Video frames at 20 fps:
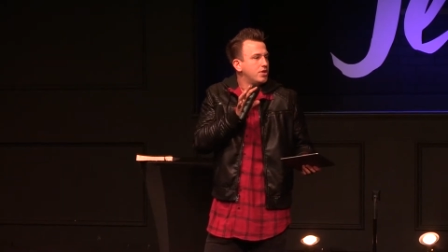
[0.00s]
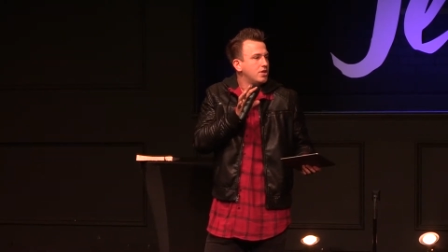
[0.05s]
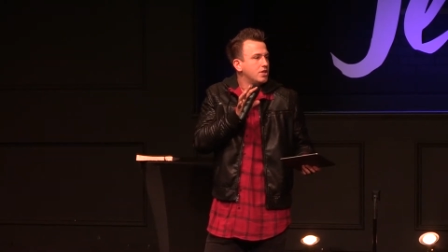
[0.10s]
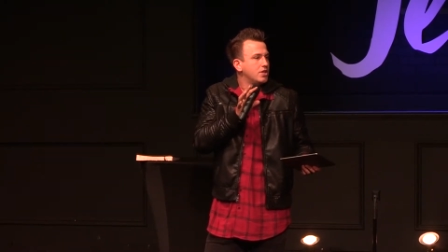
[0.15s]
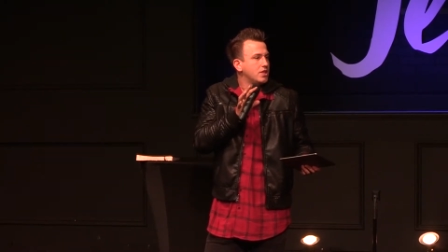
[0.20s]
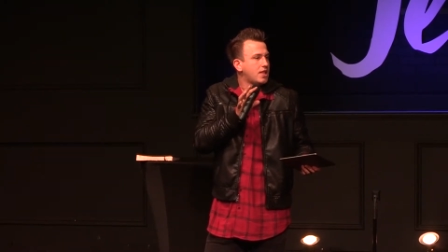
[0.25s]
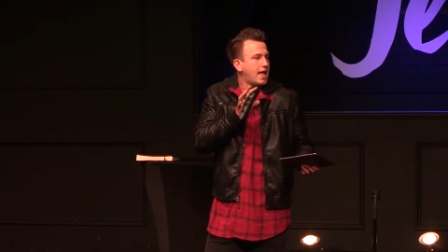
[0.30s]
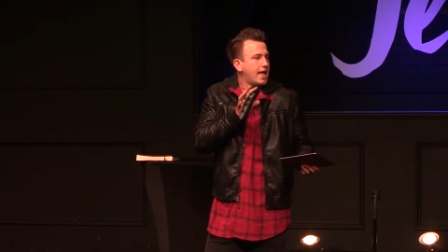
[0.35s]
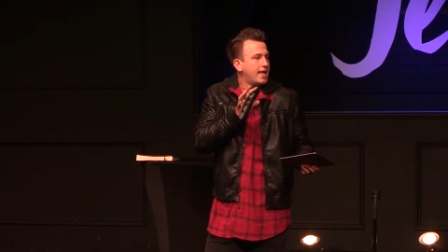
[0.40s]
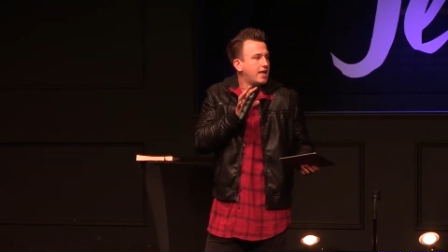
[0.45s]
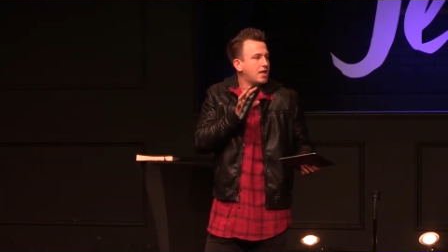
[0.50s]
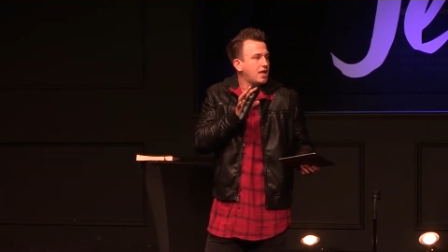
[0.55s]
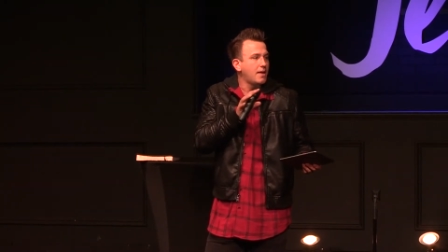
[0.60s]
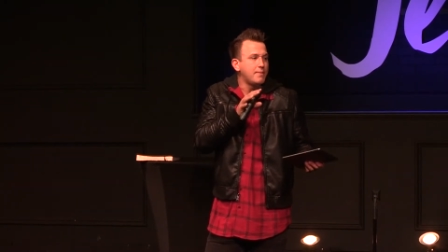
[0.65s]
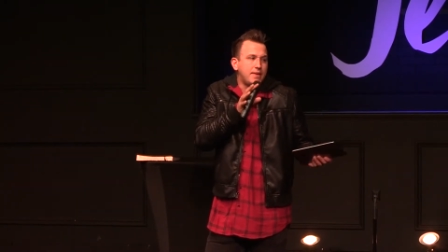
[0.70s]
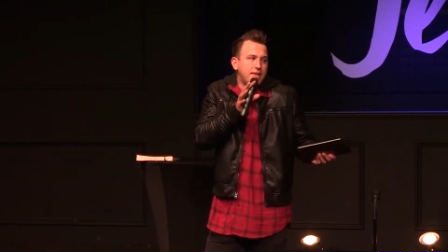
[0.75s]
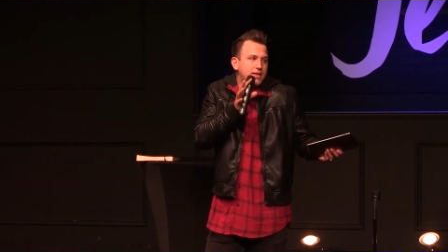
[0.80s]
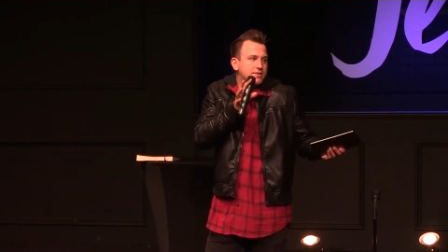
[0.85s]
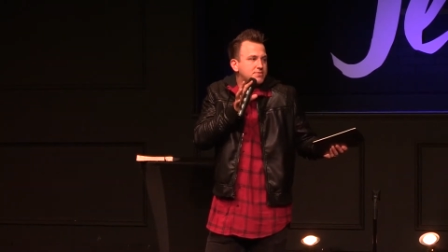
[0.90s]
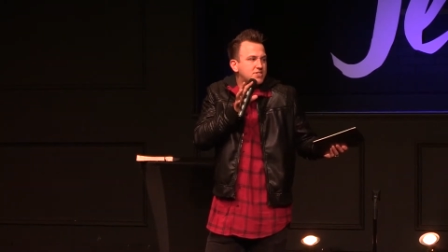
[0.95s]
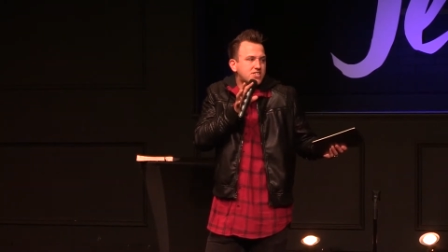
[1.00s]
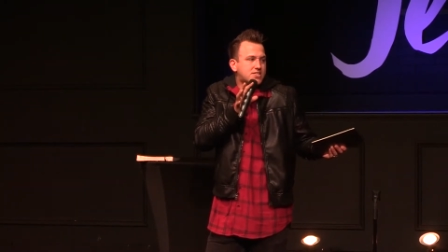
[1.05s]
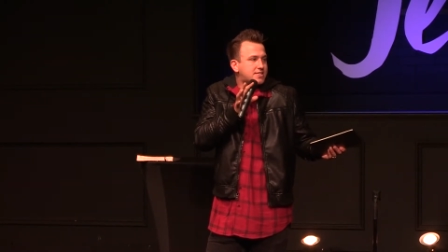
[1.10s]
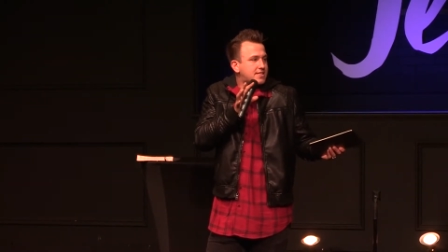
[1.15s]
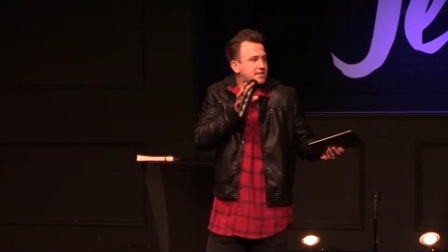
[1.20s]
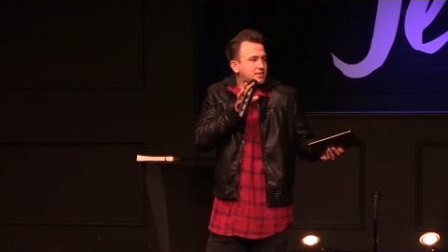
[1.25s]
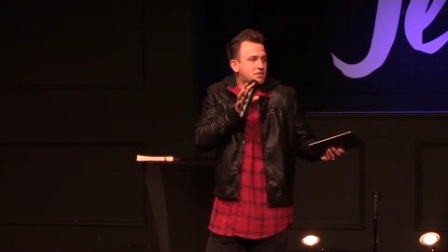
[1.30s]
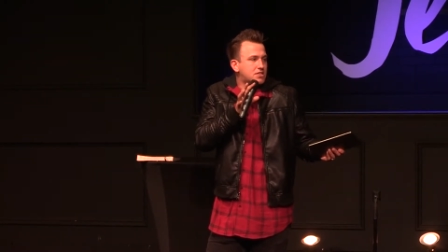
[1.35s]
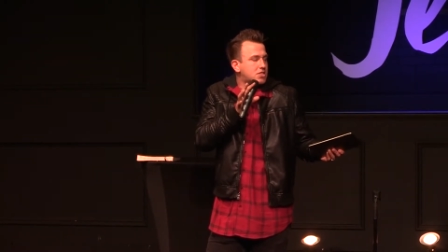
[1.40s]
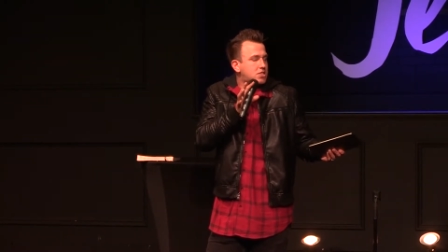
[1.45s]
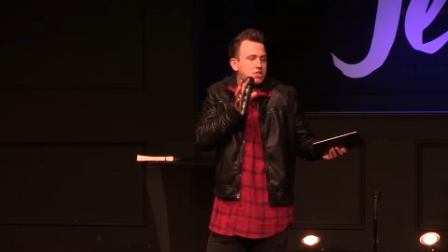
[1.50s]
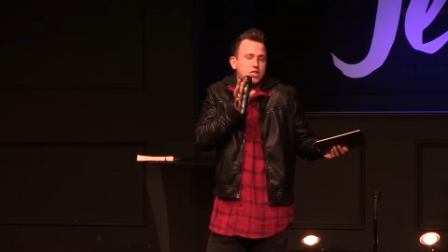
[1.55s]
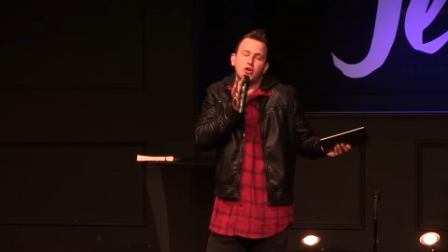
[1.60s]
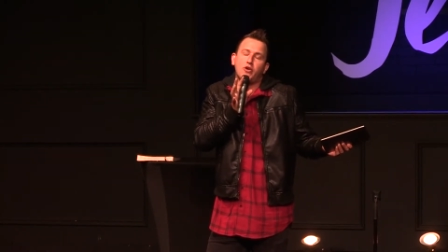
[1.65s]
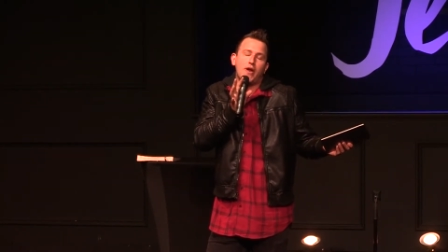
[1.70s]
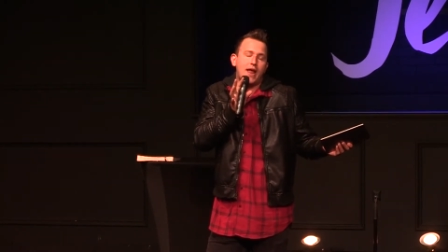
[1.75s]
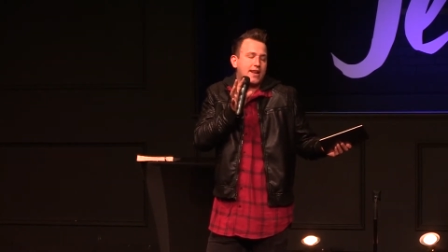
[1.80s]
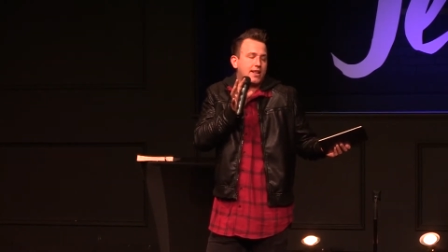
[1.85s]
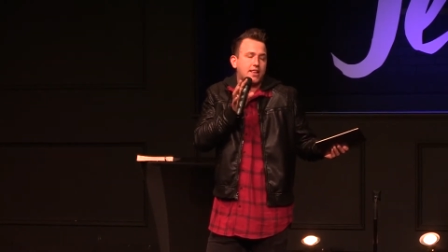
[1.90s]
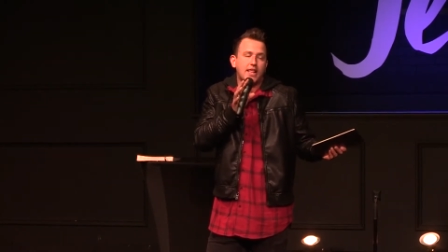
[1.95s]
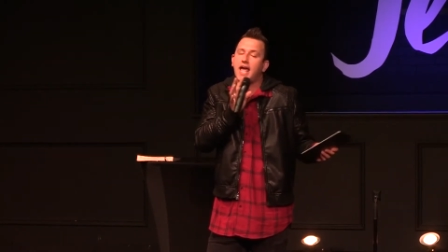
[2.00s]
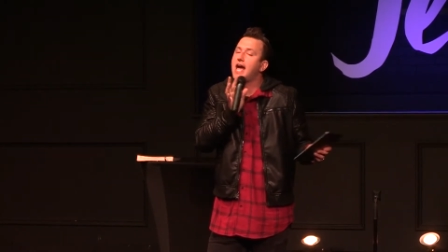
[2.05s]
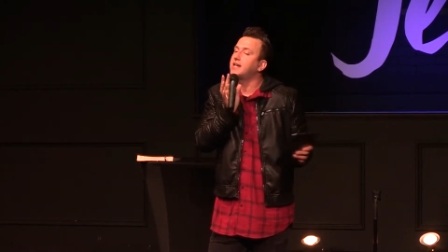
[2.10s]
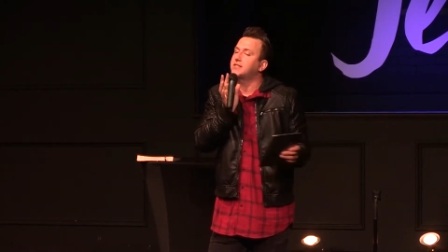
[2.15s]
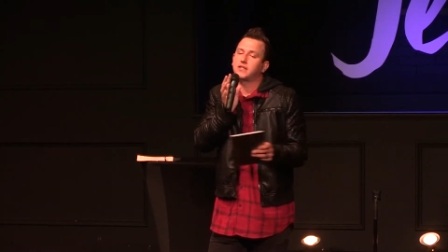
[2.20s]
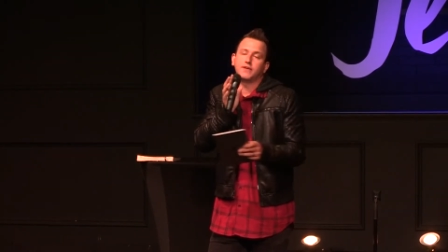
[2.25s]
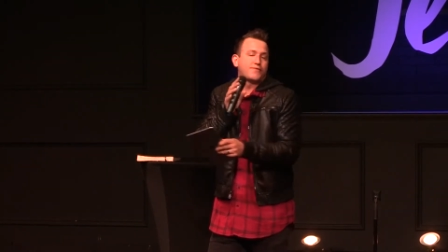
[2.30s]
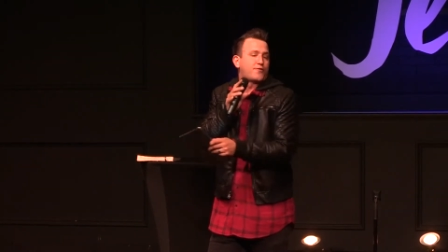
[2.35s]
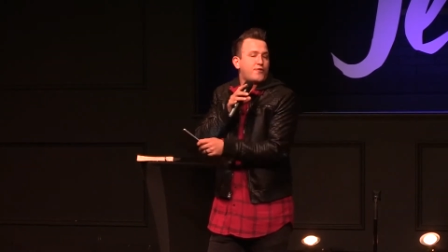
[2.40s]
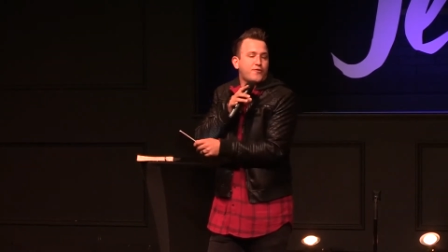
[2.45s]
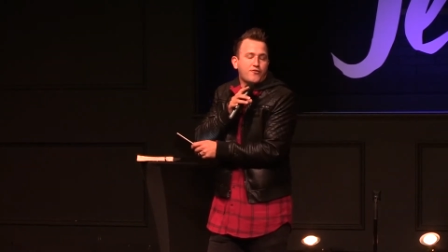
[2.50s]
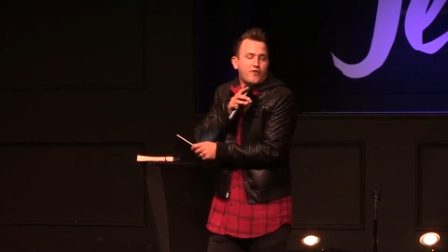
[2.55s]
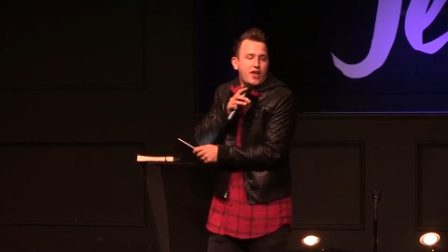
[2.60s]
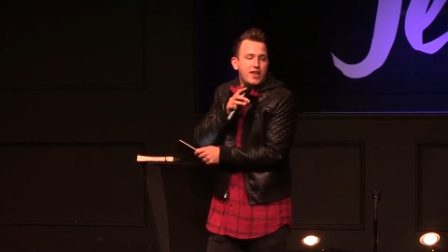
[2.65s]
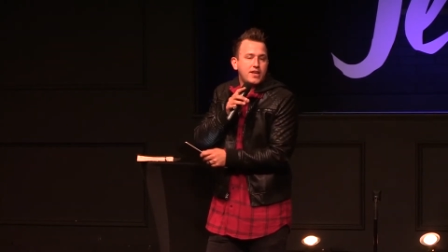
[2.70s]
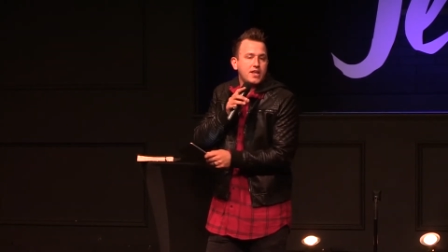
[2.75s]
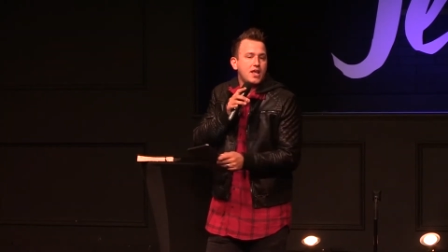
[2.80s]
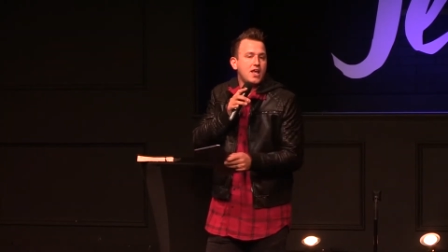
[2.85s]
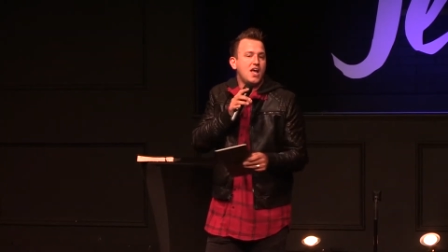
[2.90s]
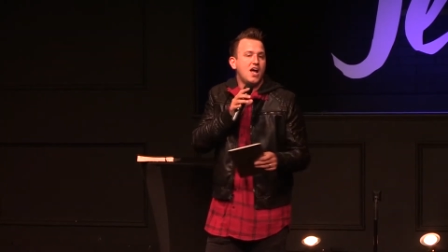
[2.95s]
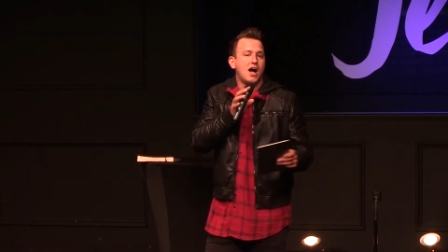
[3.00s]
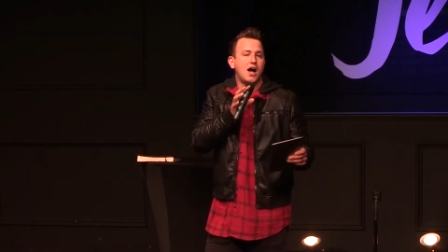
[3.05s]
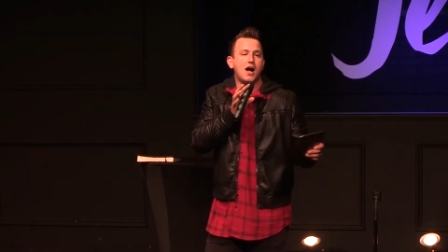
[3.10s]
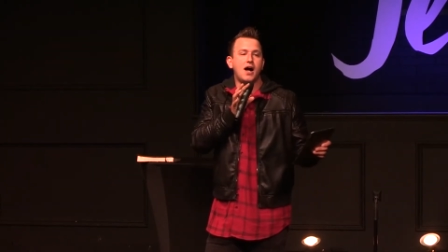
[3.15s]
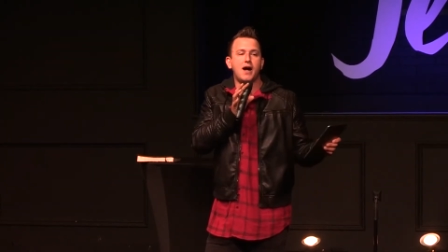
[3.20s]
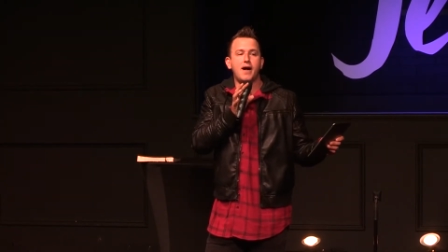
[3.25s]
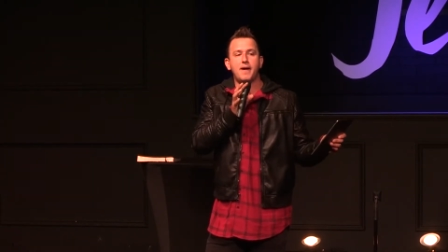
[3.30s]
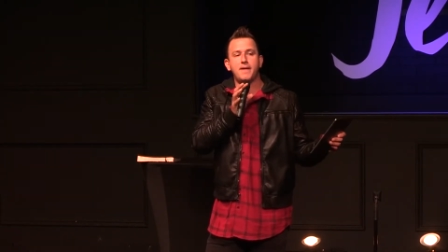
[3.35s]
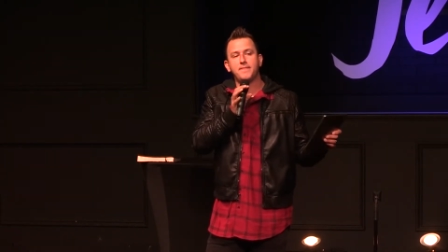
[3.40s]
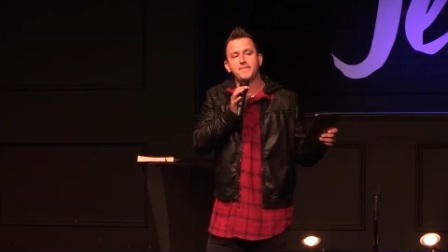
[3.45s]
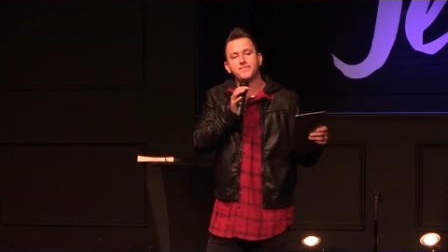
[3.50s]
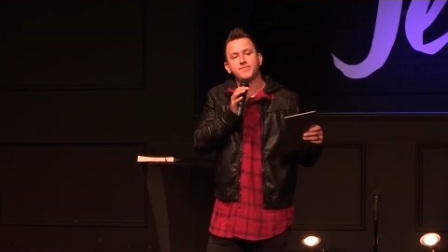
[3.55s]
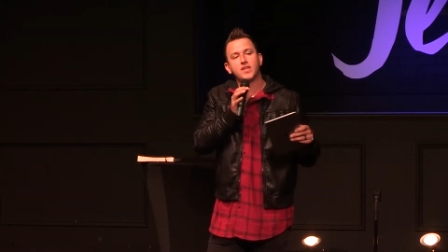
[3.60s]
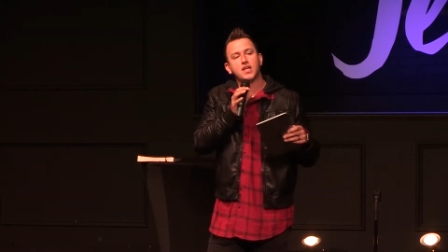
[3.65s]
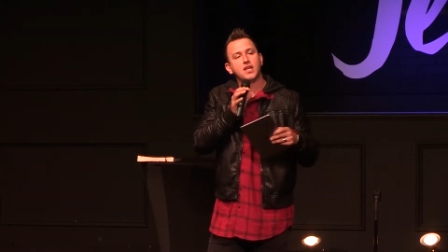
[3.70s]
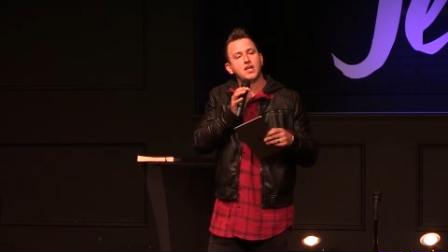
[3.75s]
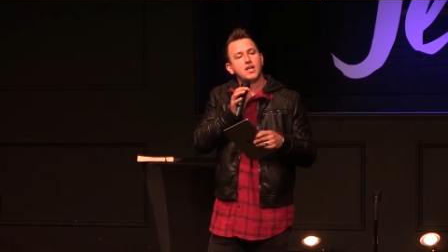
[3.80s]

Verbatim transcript: Like, I mean, I'm just just theoretically asking for a friend. Um,